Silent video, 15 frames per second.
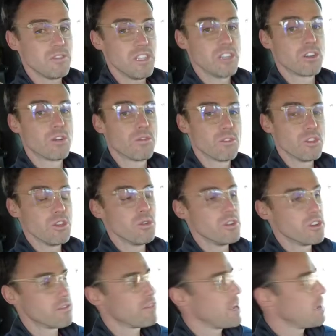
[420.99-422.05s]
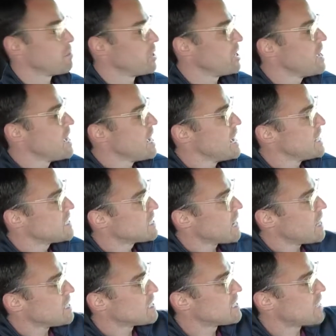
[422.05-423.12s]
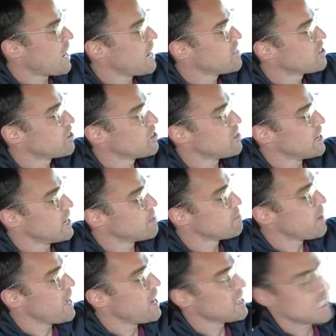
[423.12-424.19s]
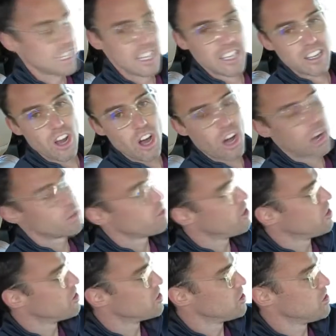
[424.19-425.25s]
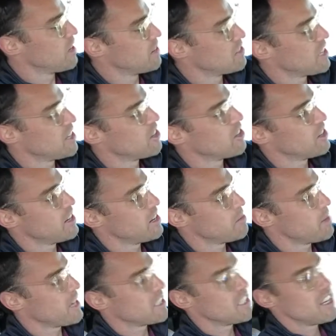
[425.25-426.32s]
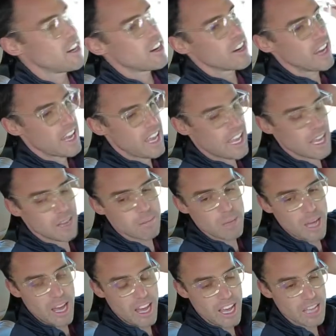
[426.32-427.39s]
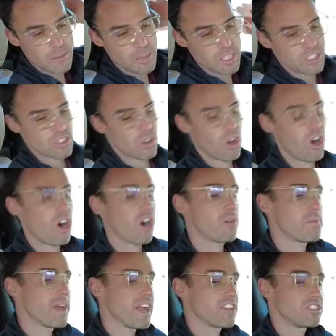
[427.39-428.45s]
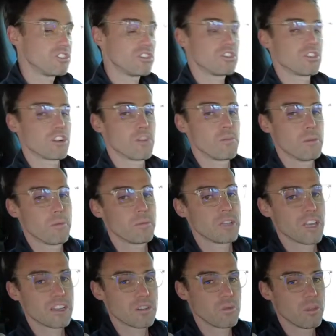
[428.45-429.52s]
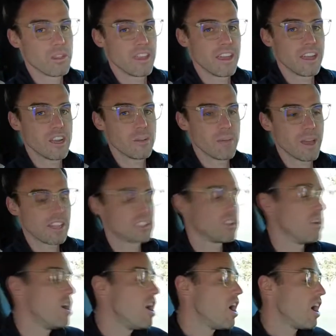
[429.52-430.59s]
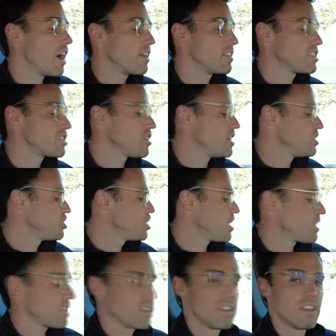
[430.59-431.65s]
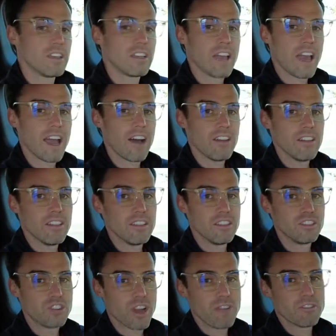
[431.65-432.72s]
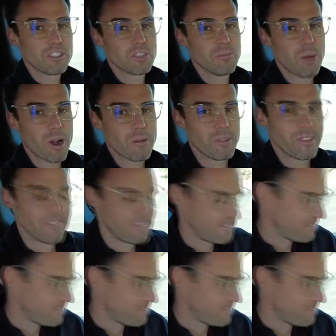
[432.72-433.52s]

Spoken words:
vehicle for you and your family. It's got side curtain airbags in all rows. So you have side curtain airbags here and behind me, so all passengers are going to be protected with that airbag. So, all right, let's go ahead and check out the driver's compartment.